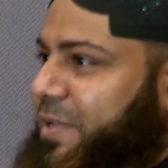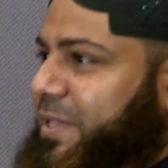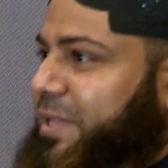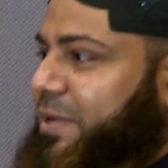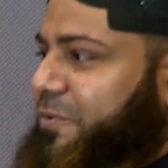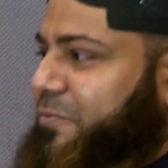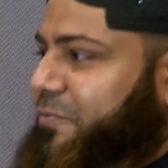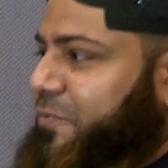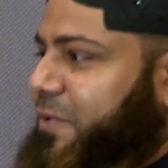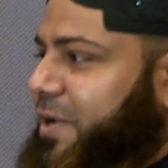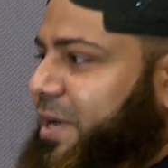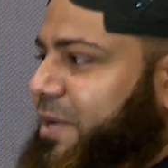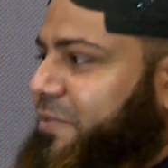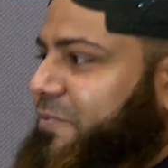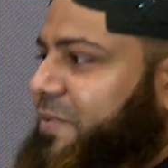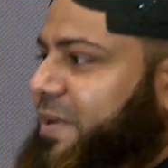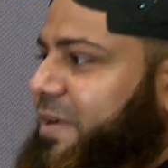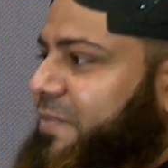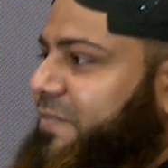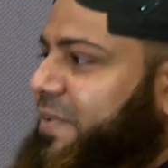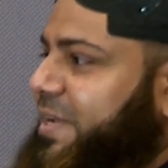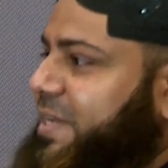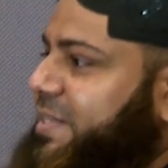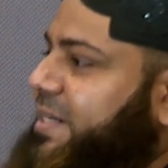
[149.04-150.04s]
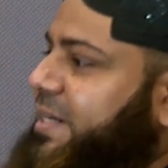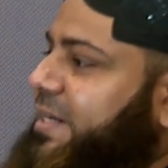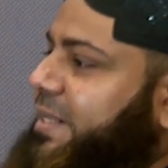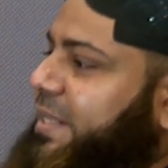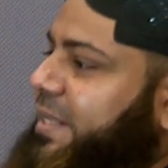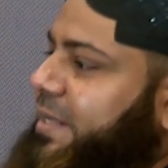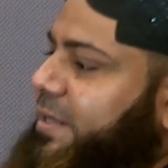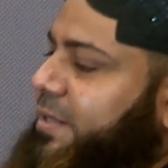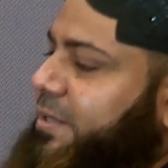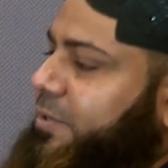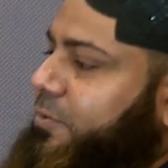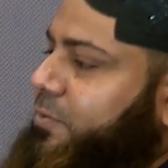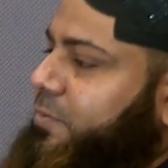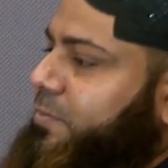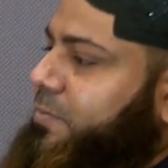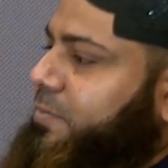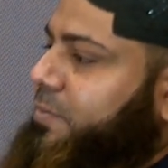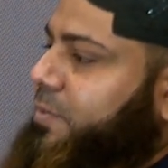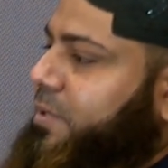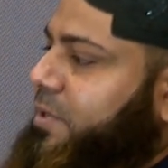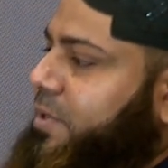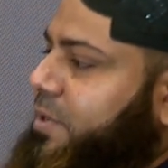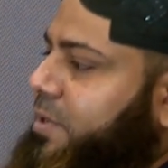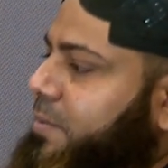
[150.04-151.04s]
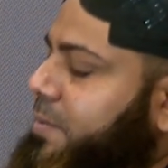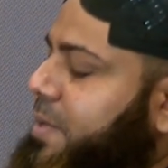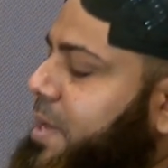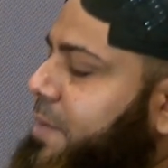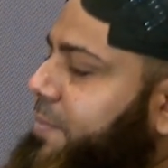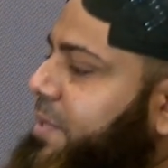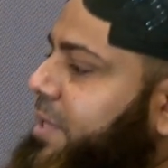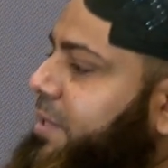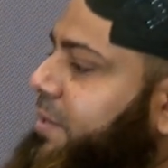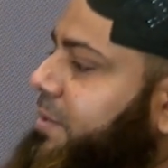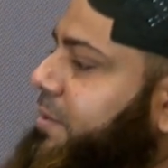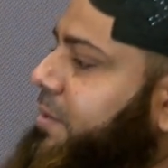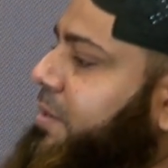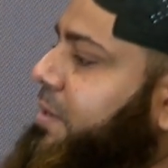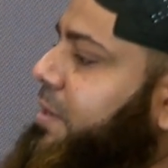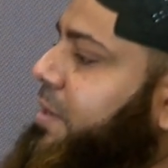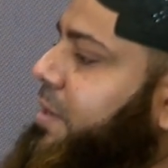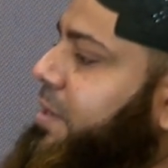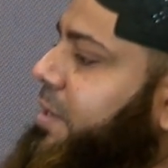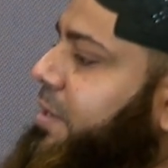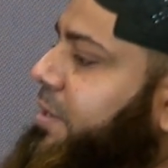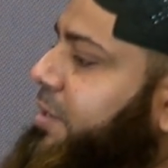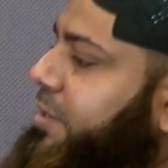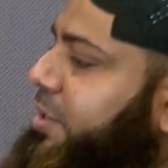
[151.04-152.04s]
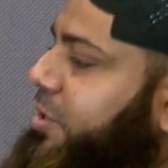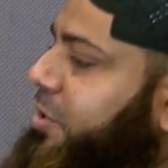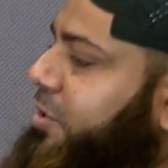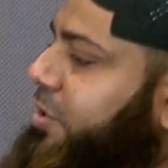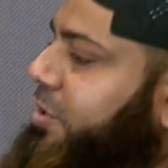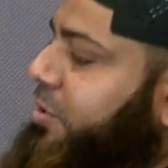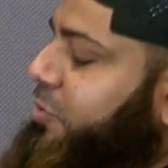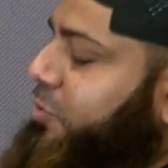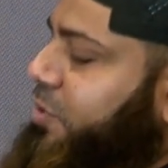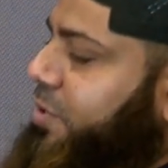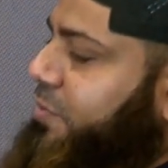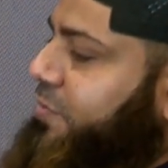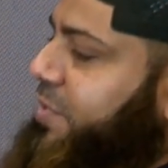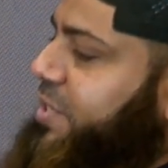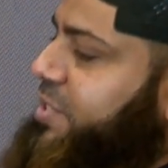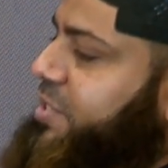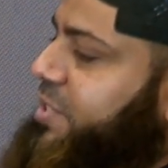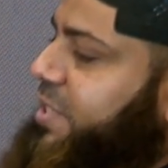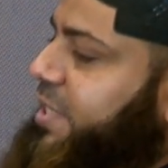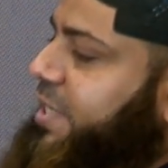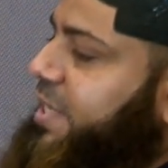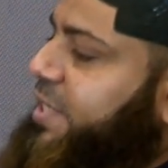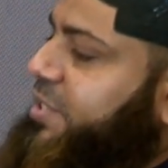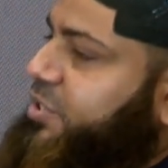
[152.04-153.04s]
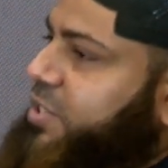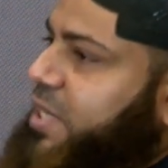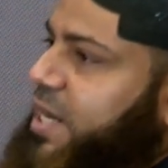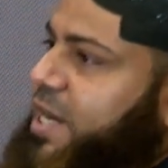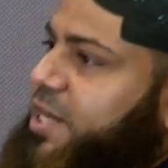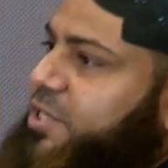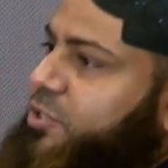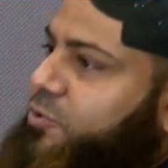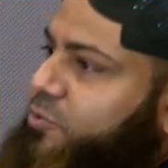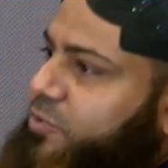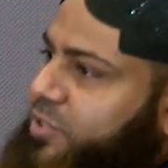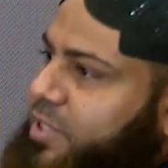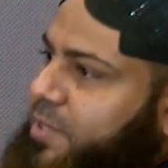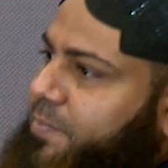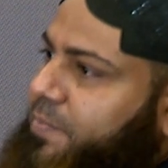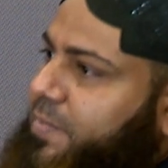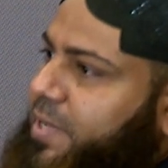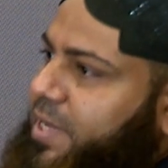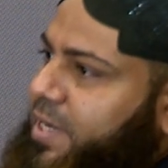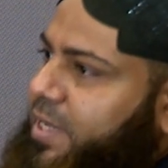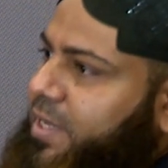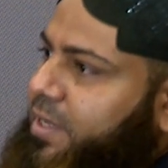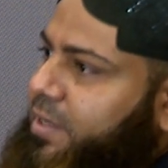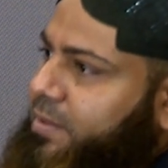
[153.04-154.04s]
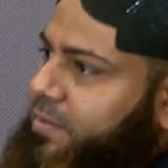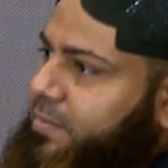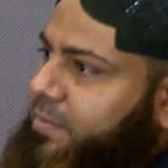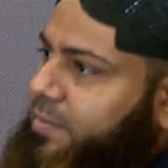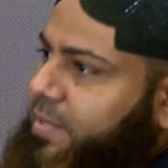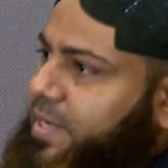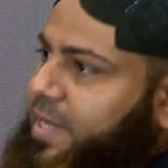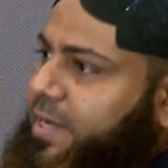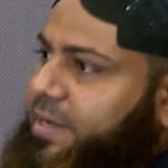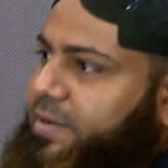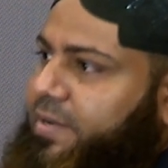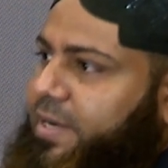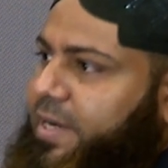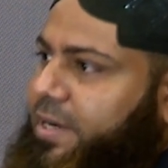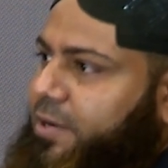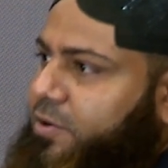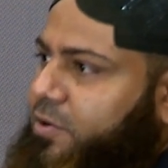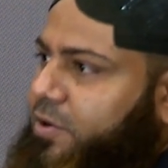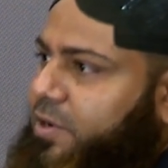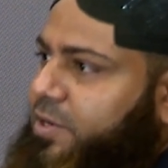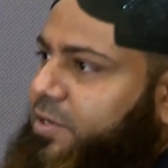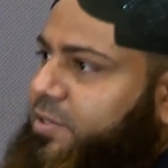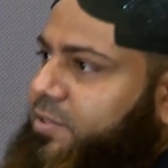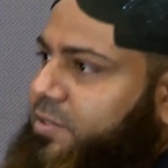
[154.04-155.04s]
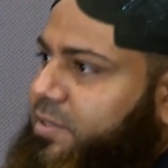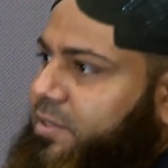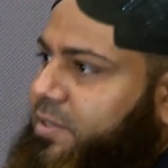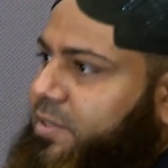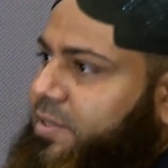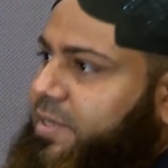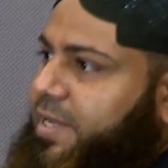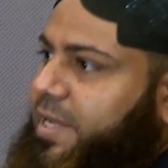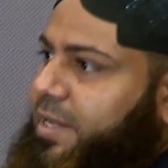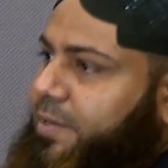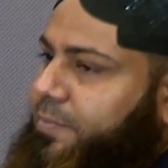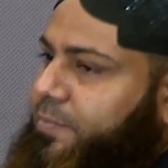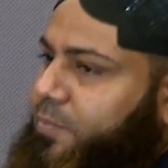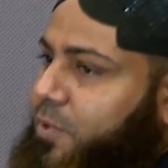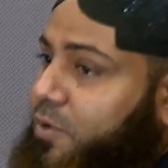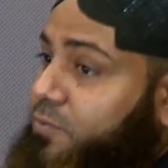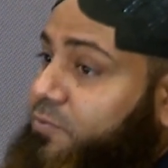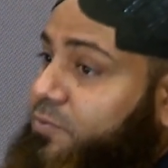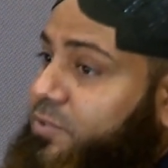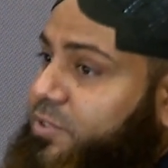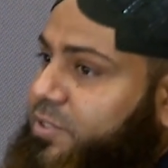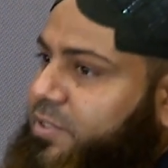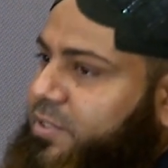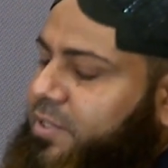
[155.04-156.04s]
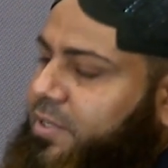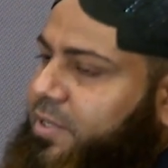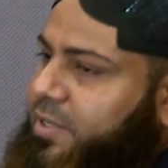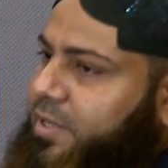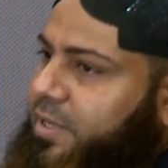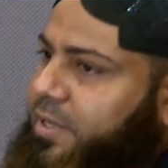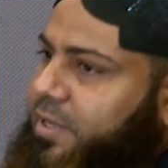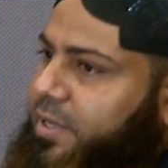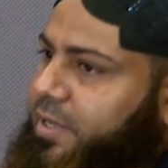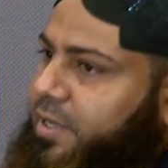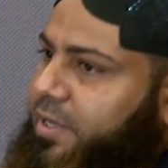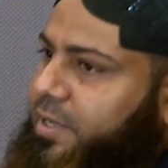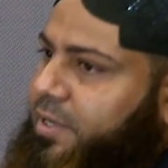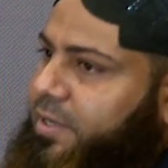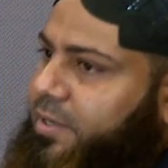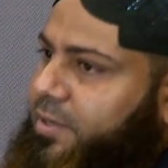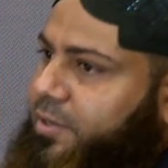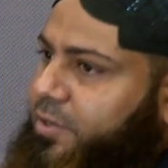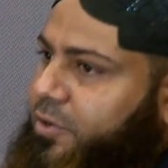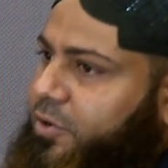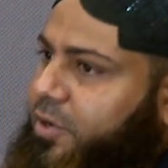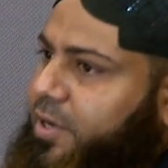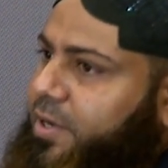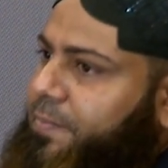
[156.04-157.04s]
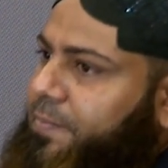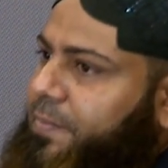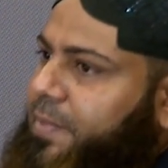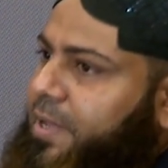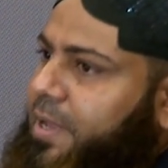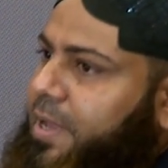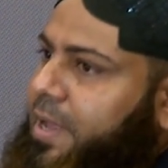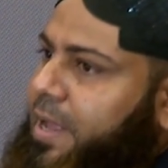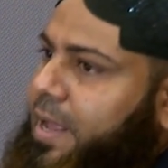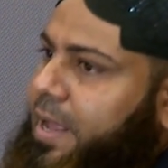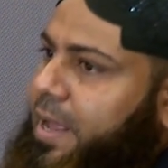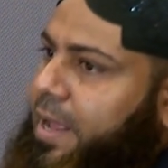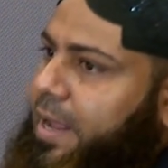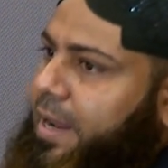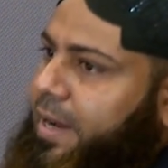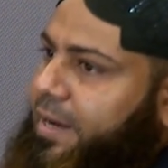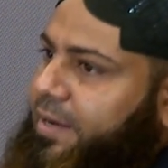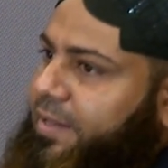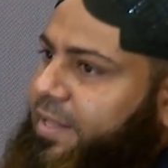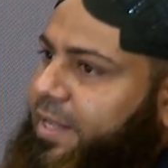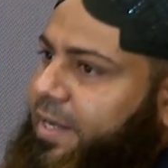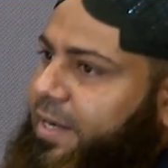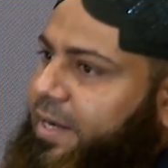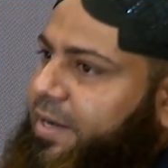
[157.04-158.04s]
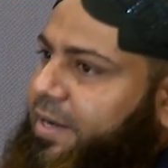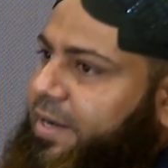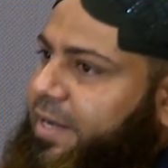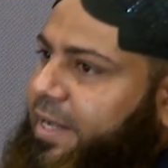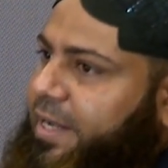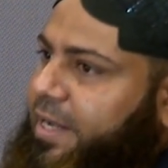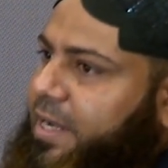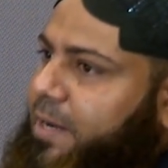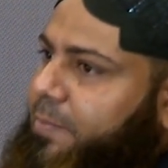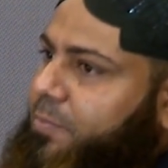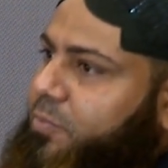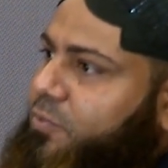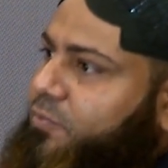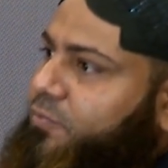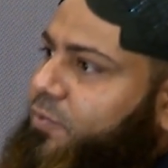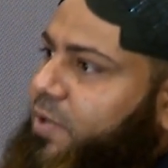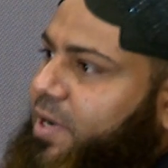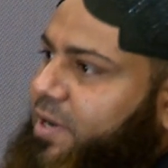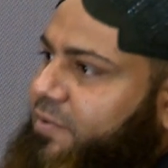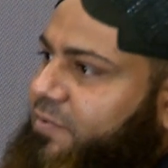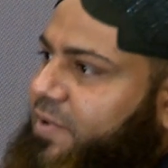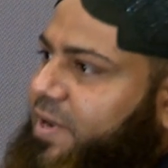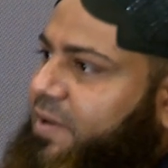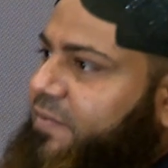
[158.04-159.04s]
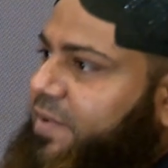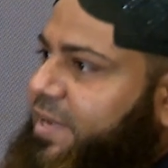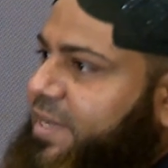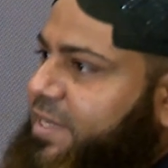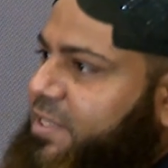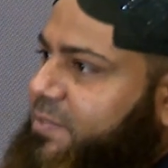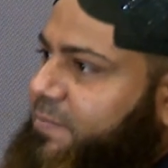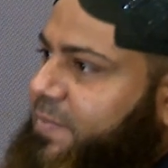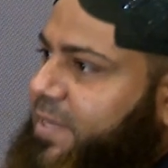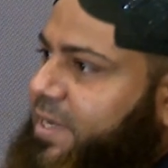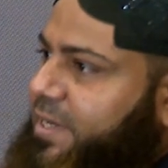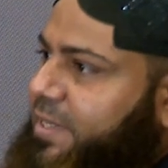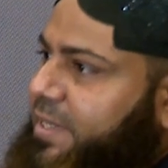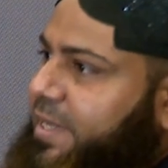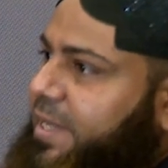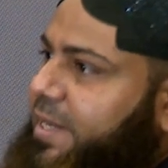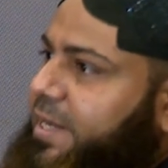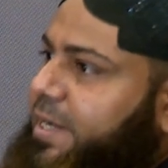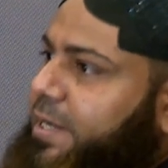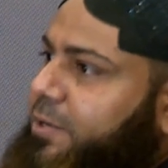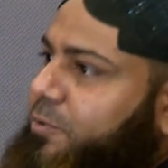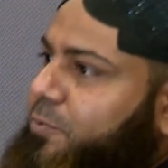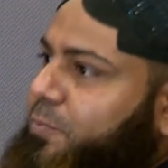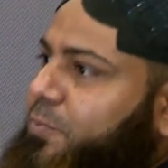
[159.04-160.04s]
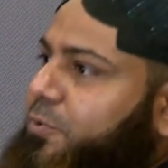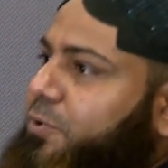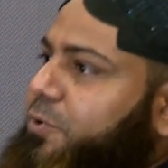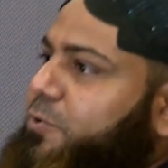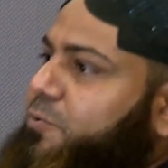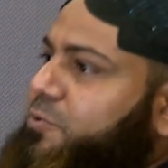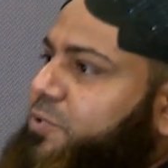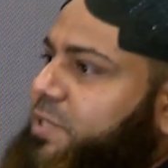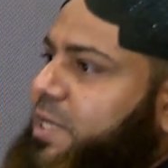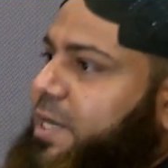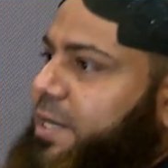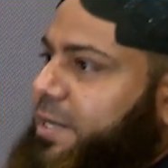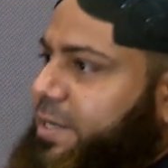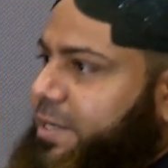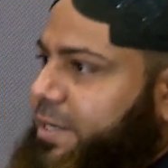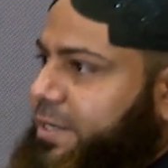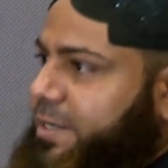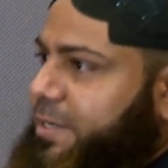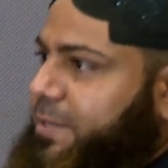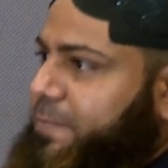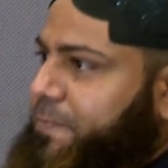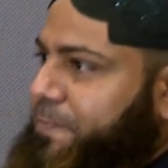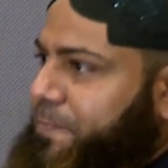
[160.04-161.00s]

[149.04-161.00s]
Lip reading: Within 45 days. And the university can charge you some money, like £10 in Europe, and they can take up to 45 days, but they need to produce that data.